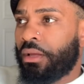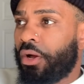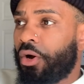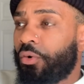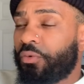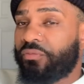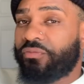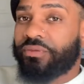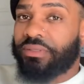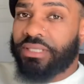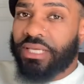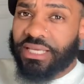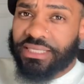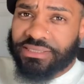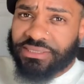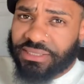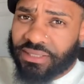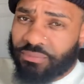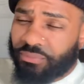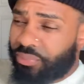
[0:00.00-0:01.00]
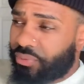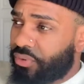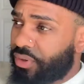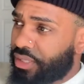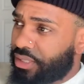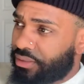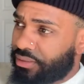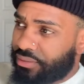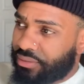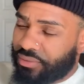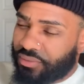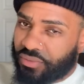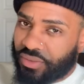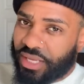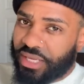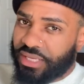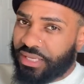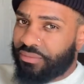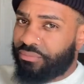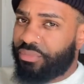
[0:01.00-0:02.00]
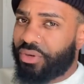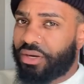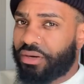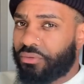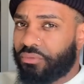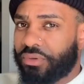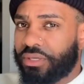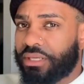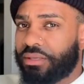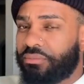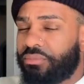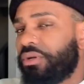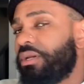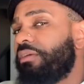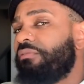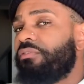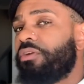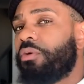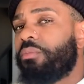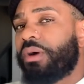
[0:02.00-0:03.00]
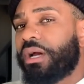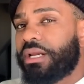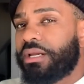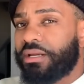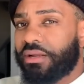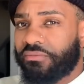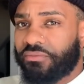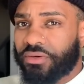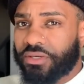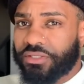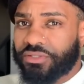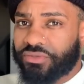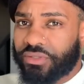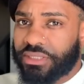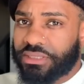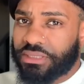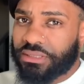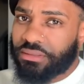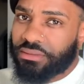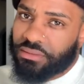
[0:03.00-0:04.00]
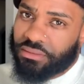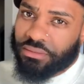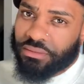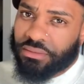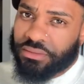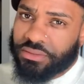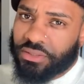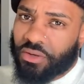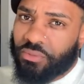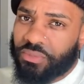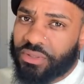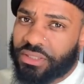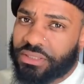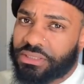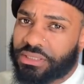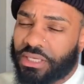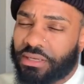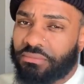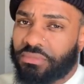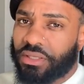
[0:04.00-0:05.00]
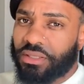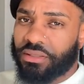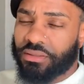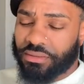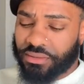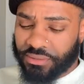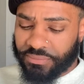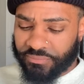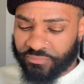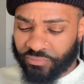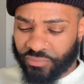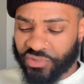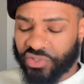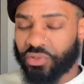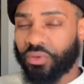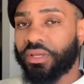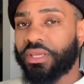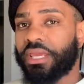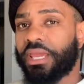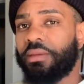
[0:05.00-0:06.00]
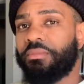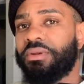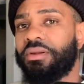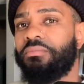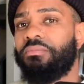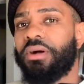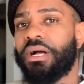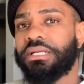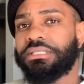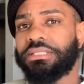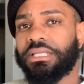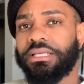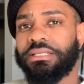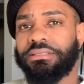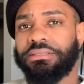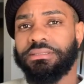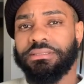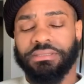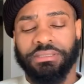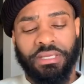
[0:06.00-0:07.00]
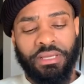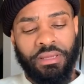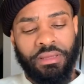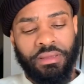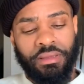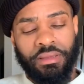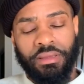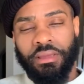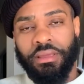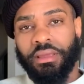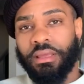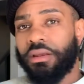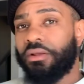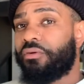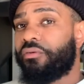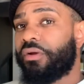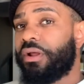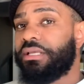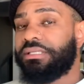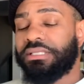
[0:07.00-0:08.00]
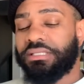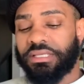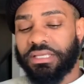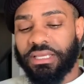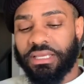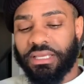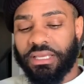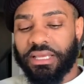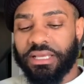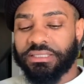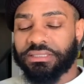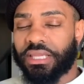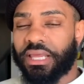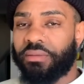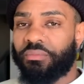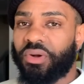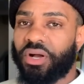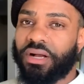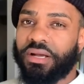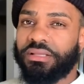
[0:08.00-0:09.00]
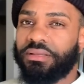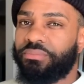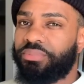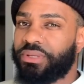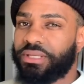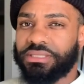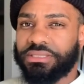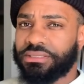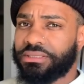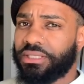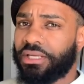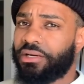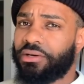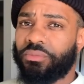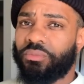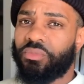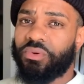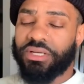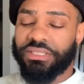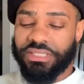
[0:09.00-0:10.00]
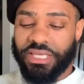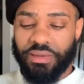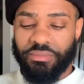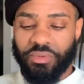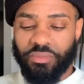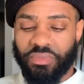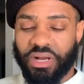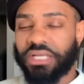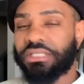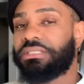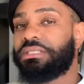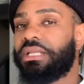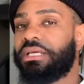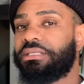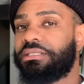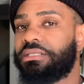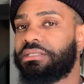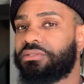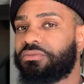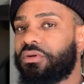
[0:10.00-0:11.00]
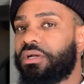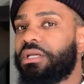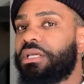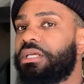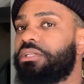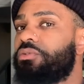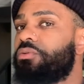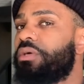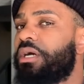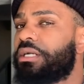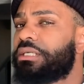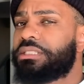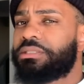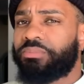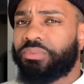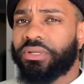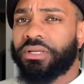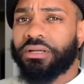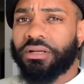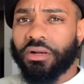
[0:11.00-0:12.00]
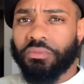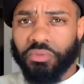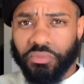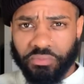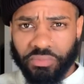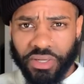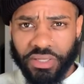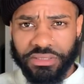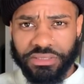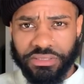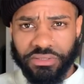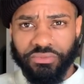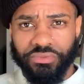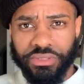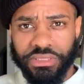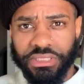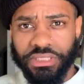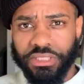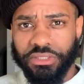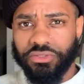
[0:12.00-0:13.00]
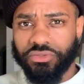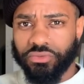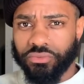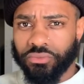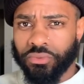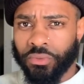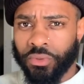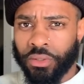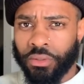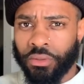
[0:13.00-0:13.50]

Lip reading: hopefully at some point they get better with it. But if nobody never addresses it, it's gonna be the same thing. So it came in a box like this. And the crazy thing is, like, my other pieces, none of them boys came in boxes like this. So I guess you gotta spend a couple bucks to really get you